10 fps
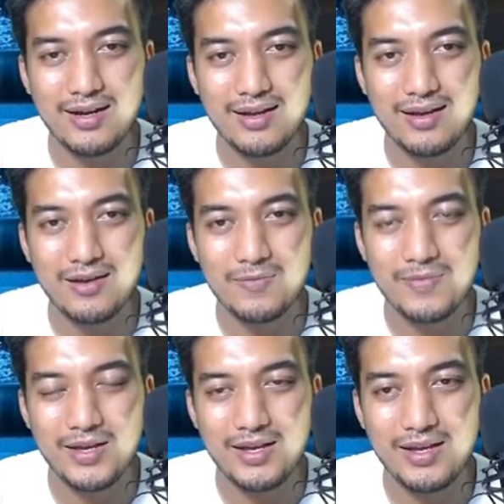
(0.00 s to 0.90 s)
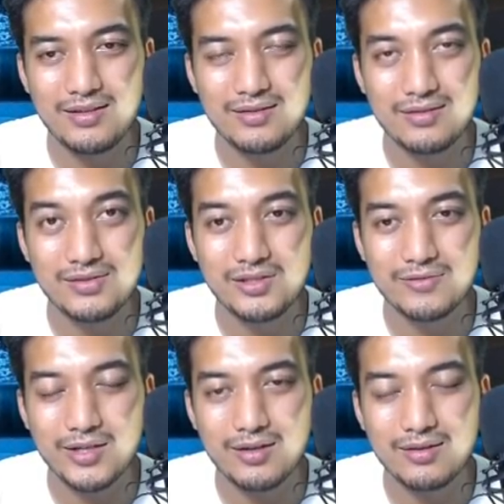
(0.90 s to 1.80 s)
Oh man,
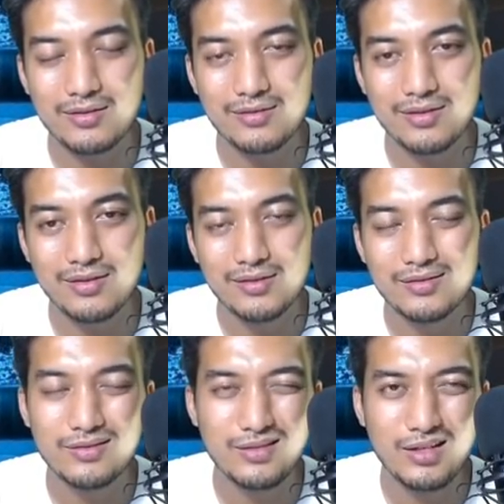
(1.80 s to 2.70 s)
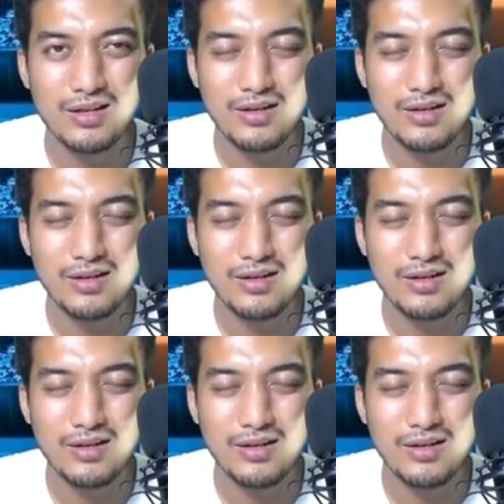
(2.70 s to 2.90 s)
Jin, right? yeah, uh,